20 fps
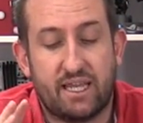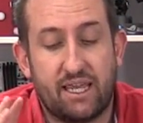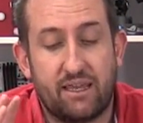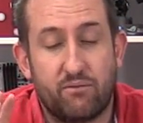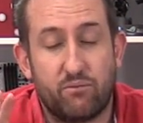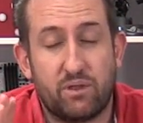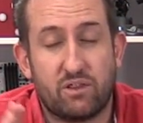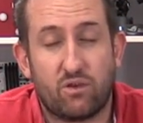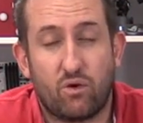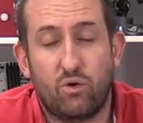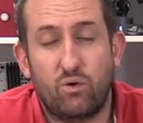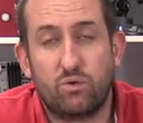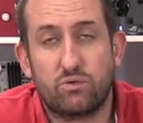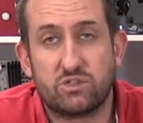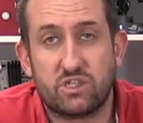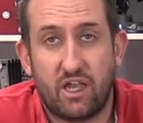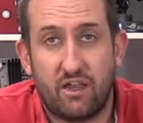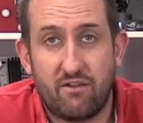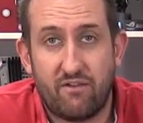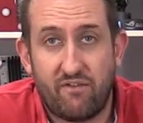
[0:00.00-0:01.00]
it with
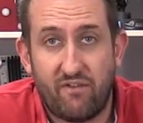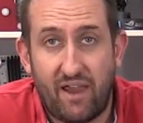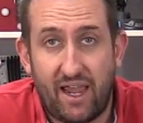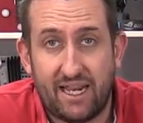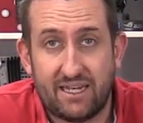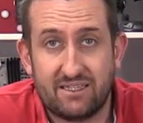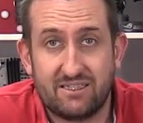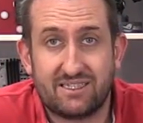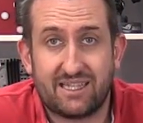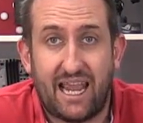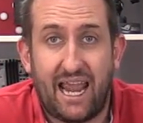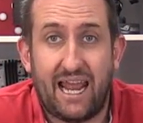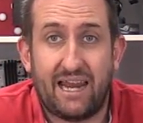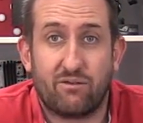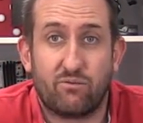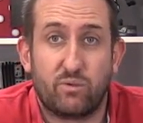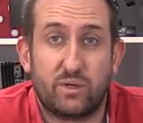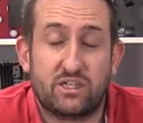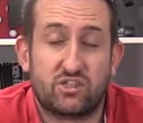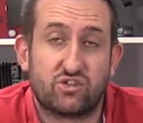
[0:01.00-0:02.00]
auto fans
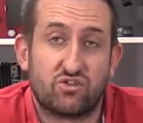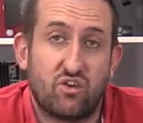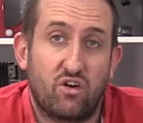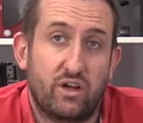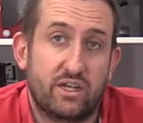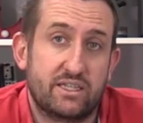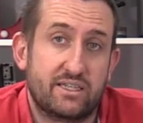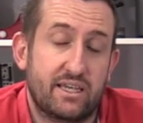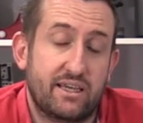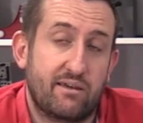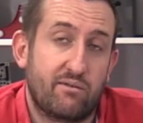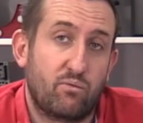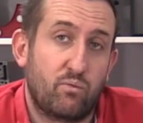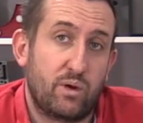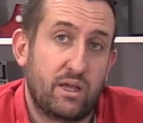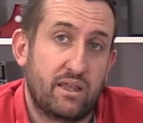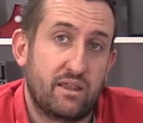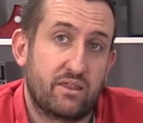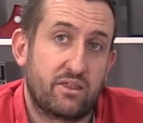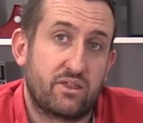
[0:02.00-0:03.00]
and we tried it
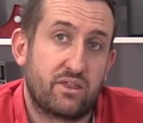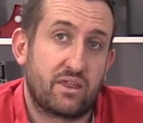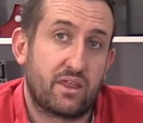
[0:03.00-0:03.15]
with